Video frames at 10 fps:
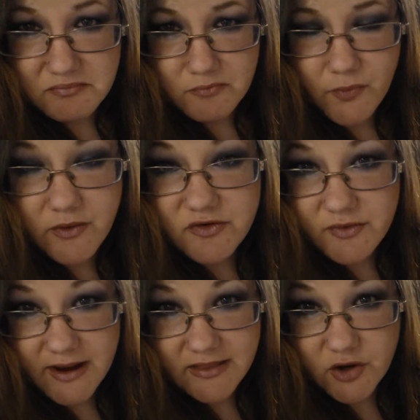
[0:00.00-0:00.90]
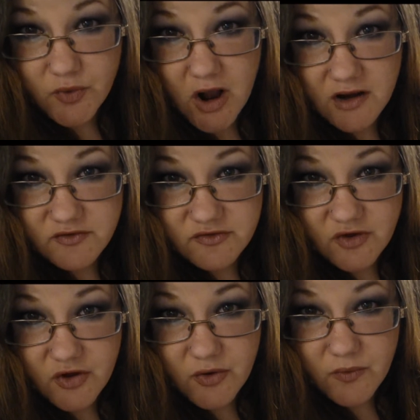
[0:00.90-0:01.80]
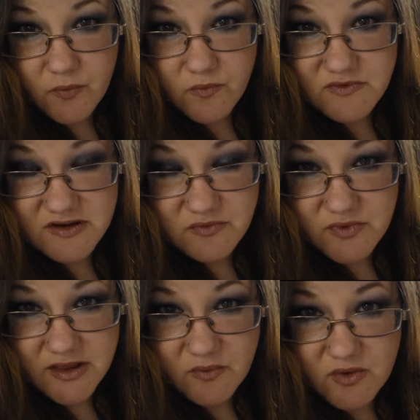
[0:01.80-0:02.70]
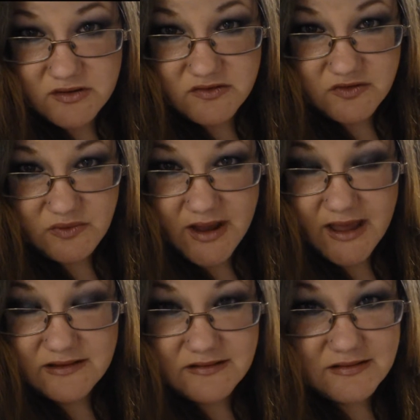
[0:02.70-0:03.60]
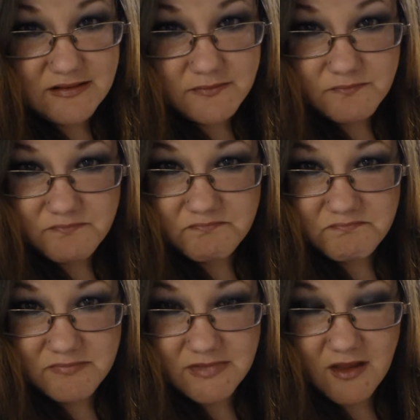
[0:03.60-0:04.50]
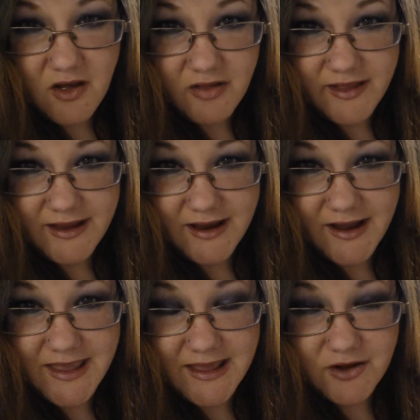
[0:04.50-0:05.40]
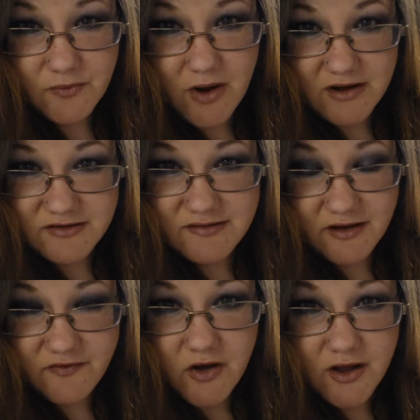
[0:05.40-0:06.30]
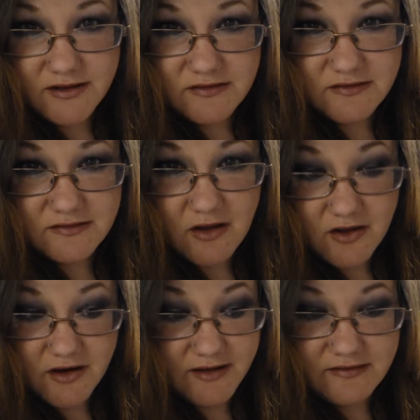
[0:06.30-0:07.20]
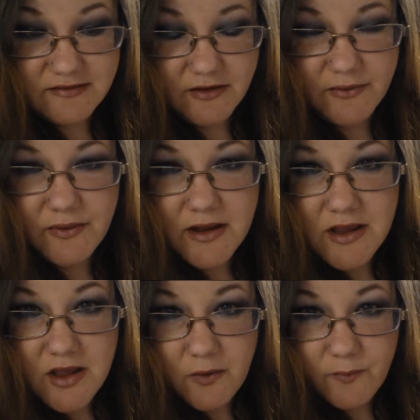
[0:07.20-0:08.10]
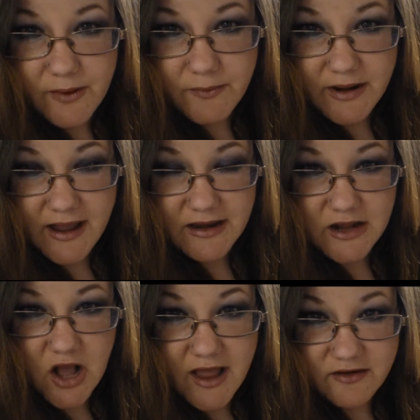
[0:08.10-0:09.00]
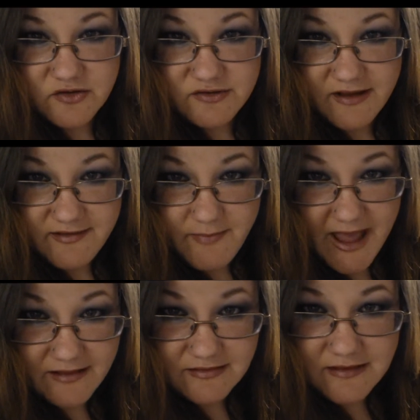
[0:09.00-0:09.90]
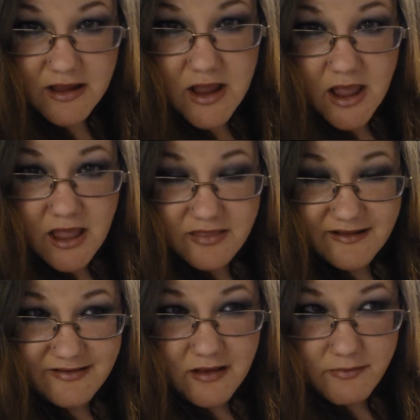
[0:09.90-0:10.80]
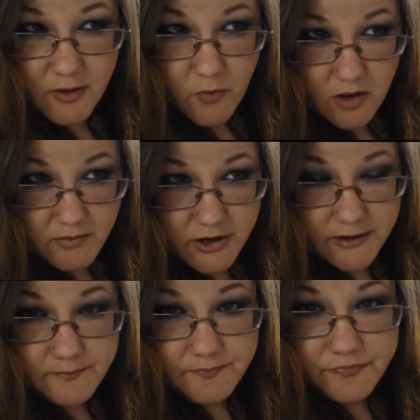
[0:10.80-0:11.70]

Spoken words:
we were doing it in the garage, so didn't really want to get all that yucky garage stuff on us. So we went ahead and got exercise mats. They sell them at Walmart.